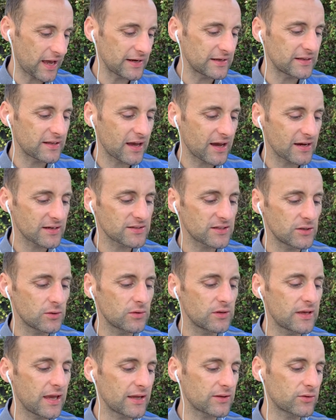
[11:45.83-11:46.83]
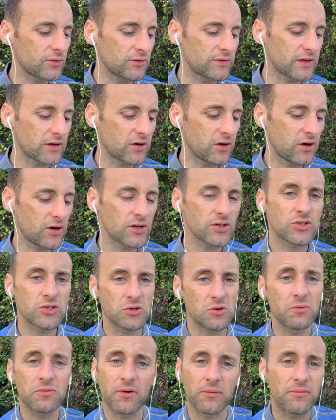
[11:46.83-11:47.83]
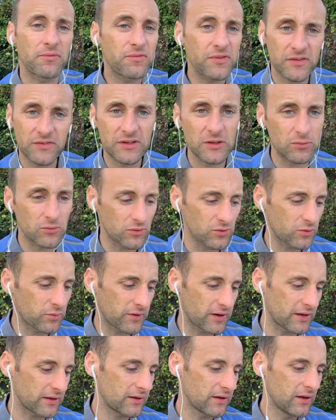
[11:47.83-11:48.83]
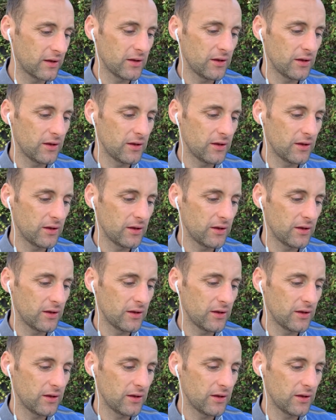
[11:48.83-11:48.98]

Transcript: any task that you can get done that costs you from 51 quid